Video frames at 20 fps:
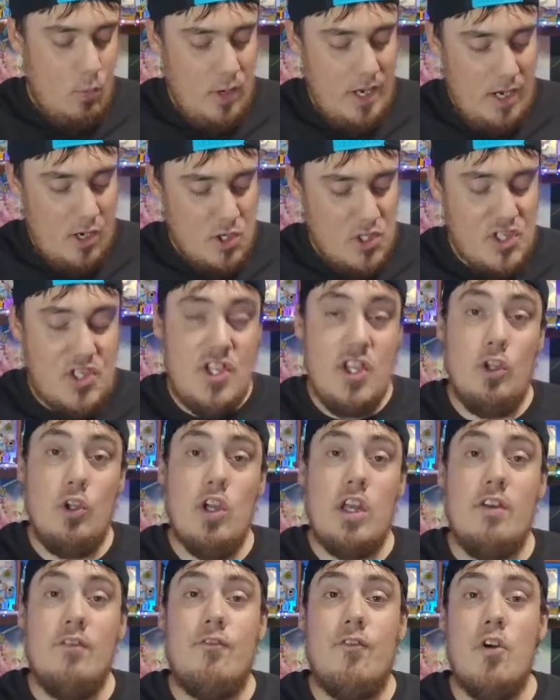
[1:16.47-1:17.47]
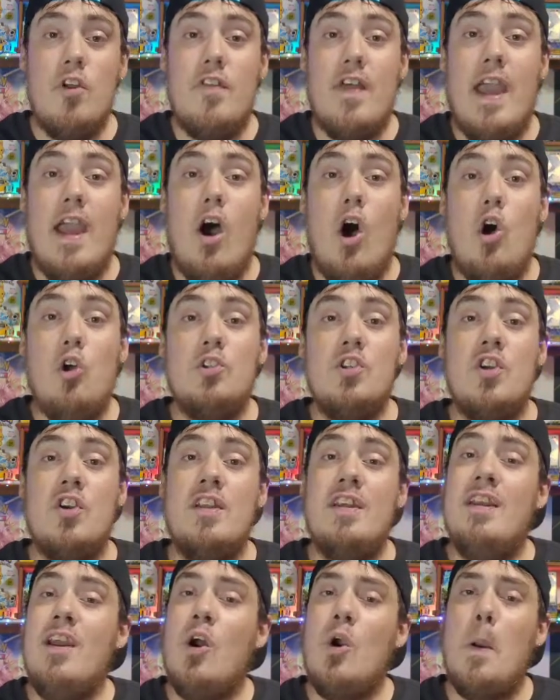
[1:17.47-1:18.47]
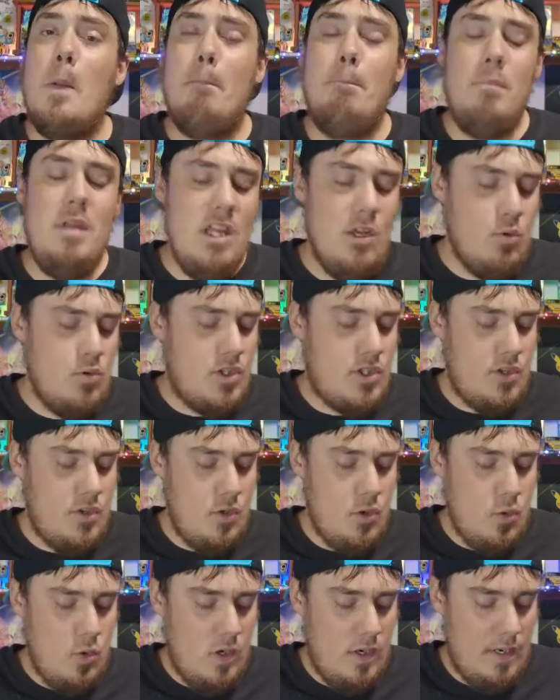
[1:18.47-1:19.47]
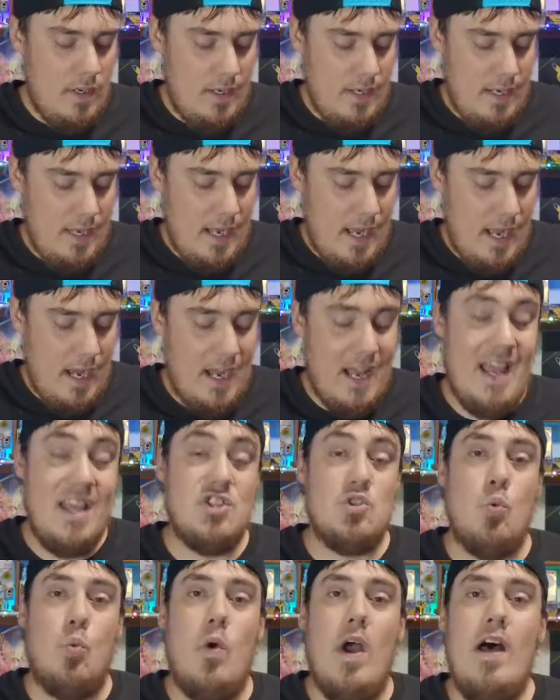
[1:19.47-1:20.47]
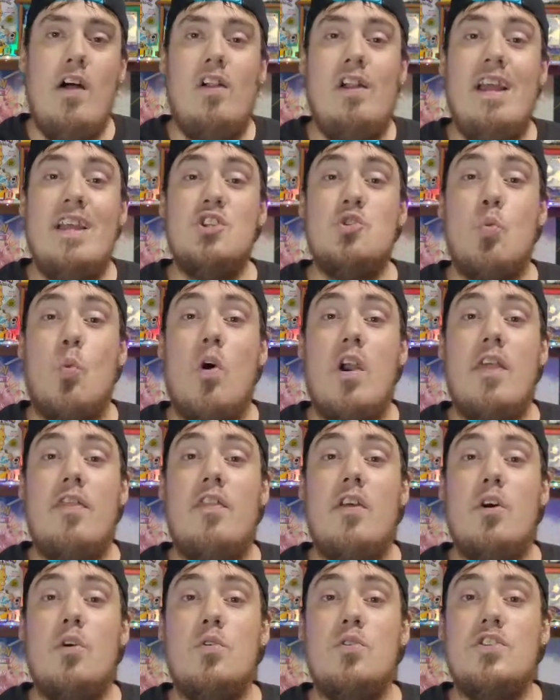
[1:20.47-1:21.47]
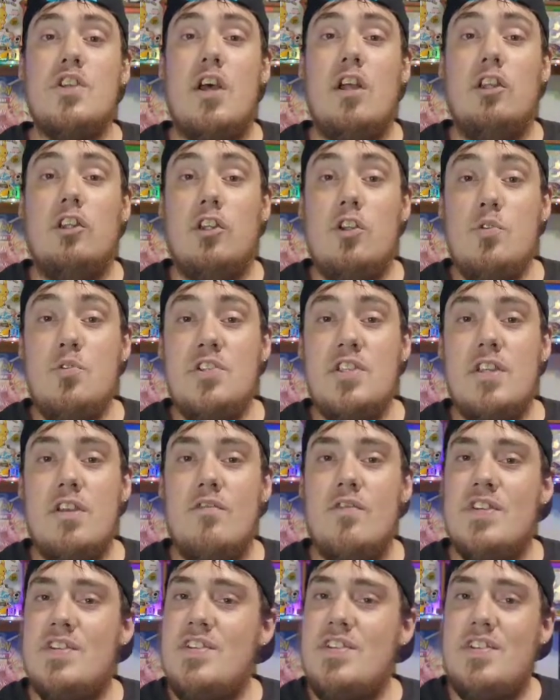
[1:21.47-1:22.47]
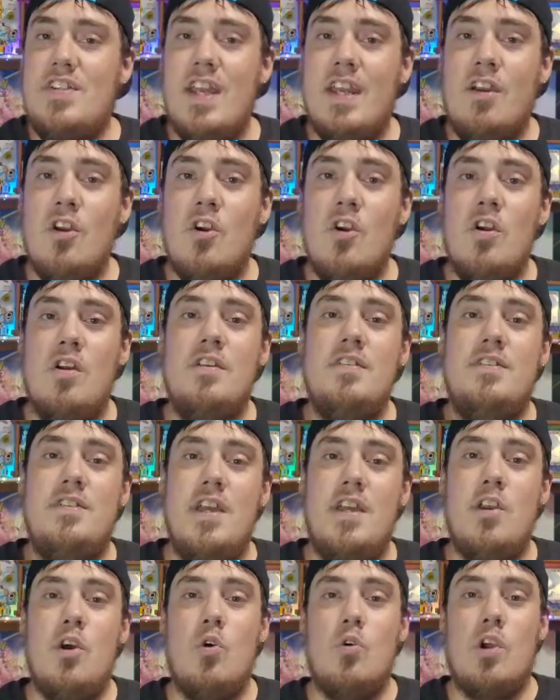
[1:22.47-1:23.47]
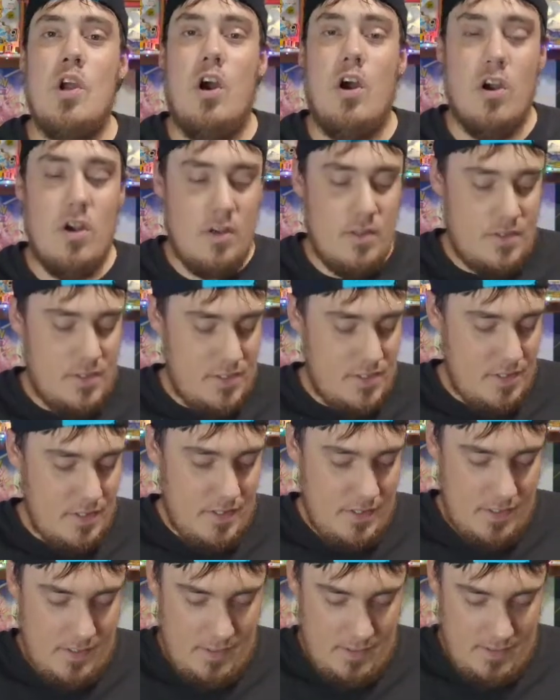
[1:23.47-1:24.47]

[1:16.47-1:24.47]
We are still looking for that alternate art Mewtwo, as well as one of those elusive sticker Ditto cards.